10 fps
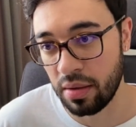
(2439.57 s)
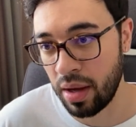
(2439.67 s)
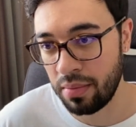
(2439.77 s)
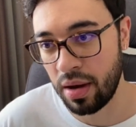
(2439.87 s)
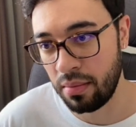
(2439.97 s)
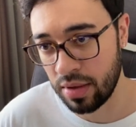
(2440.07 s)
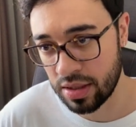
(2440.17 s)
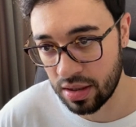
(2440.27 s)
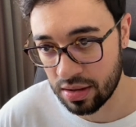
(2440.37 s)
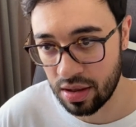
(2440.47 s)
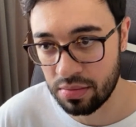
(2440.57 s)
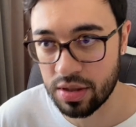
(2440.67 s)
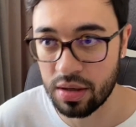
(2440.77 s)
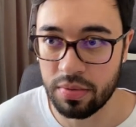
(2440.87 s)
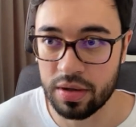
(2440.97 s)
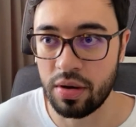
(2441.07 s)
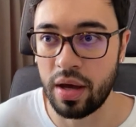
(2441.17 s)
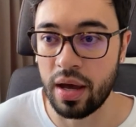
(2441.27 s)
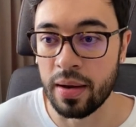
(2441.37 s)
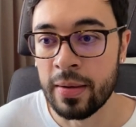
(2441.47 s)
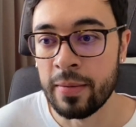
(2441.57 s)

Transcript: Maybe I'm missing something, but okay.